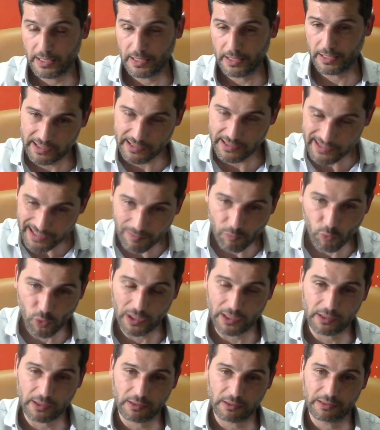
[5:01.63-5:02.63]

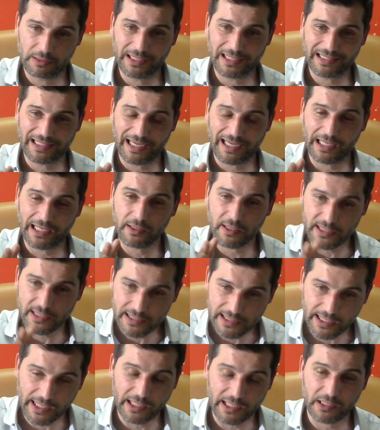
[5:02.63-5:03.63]
Someone that
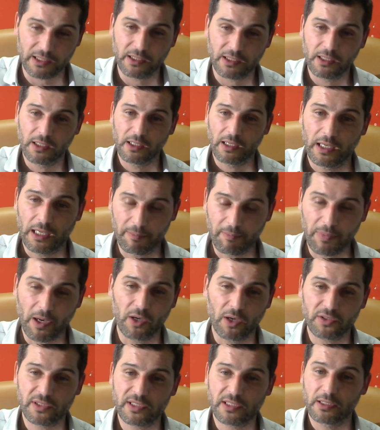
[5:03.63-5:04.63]
understand
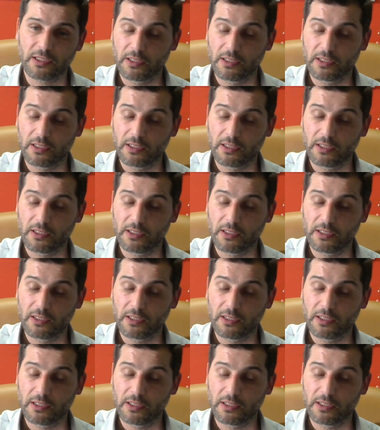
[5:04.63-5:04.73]
about